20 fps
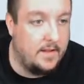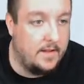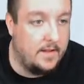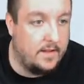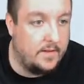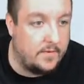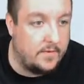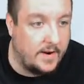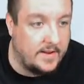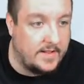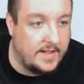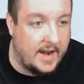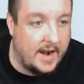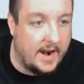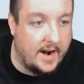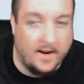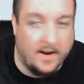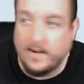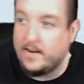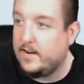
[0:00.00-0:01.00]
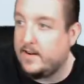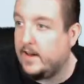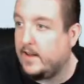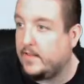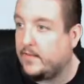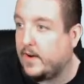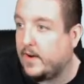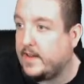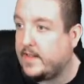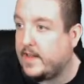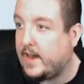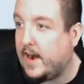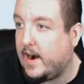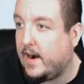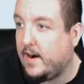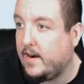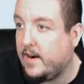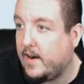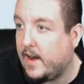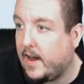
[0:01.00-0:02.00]
It's right there. It's right
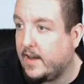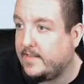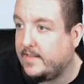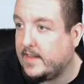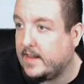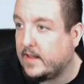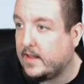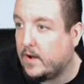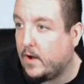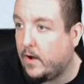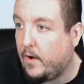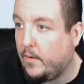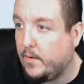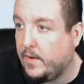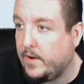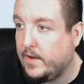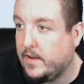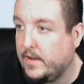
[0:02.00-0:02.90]
there. I see the gold.